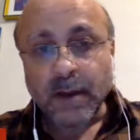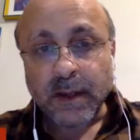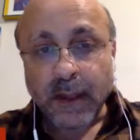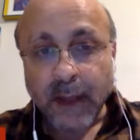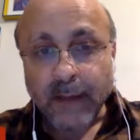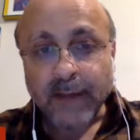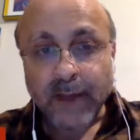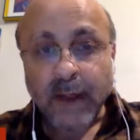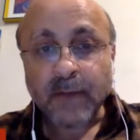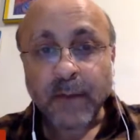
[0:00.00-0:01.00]
they
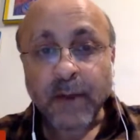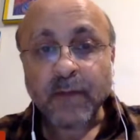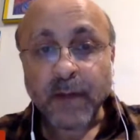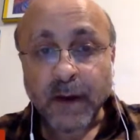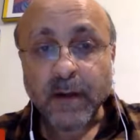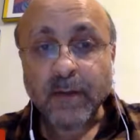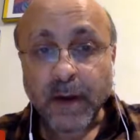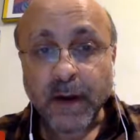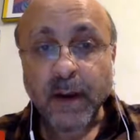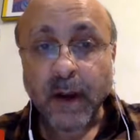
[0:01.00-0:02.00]
have been very,
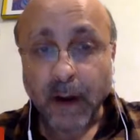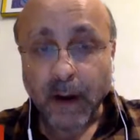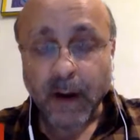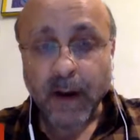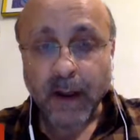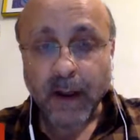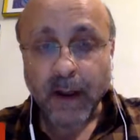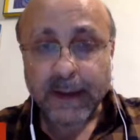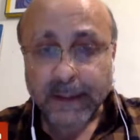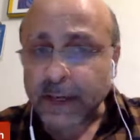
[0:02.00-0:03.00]
very hard
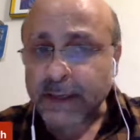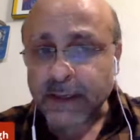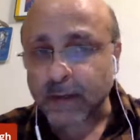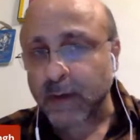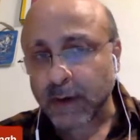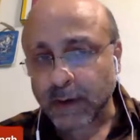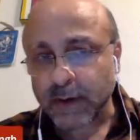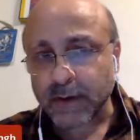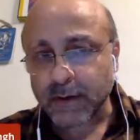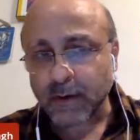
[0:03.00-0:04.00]
and intelligent
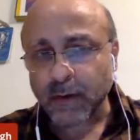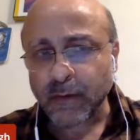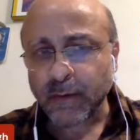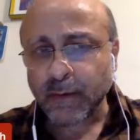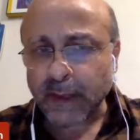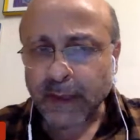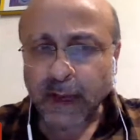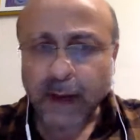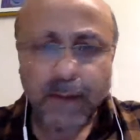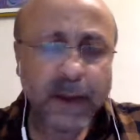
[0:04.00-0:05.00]
workers. So by
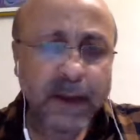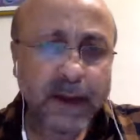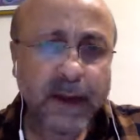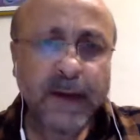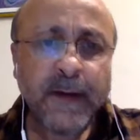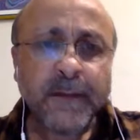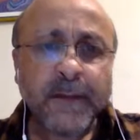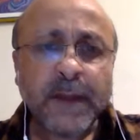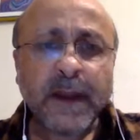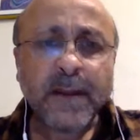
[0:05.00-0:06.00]
that I mean that
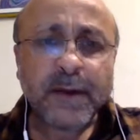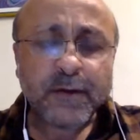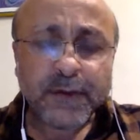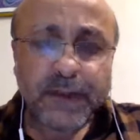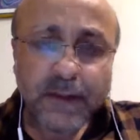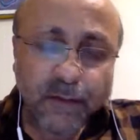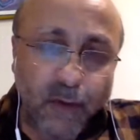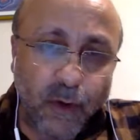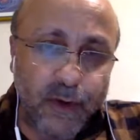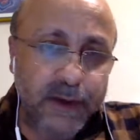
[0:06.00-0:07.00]
they're able to see the
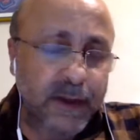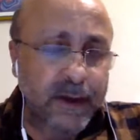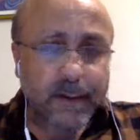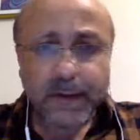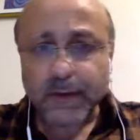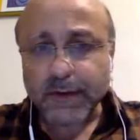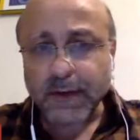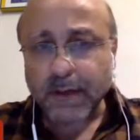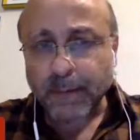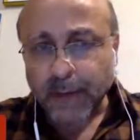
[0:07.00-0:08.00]
flaws, they're able to
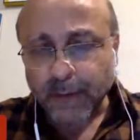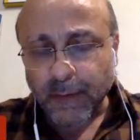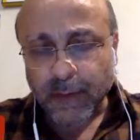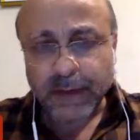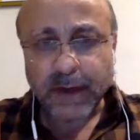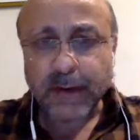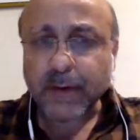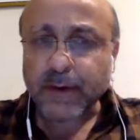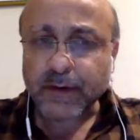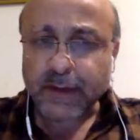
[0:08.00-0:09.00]
see the pitfalls, they're
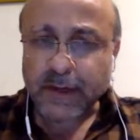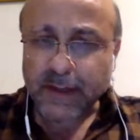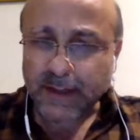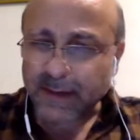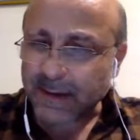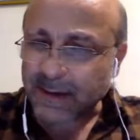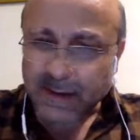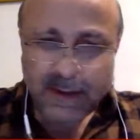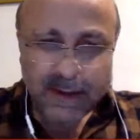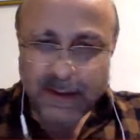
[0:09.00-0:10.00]
able to see the
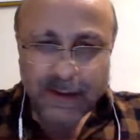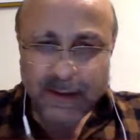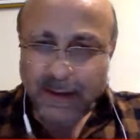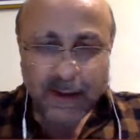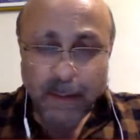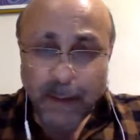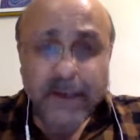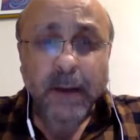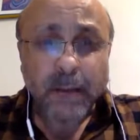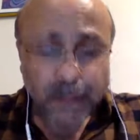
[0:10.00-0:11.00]

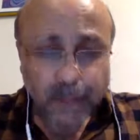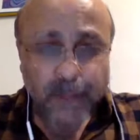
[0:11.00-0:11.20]
mess up,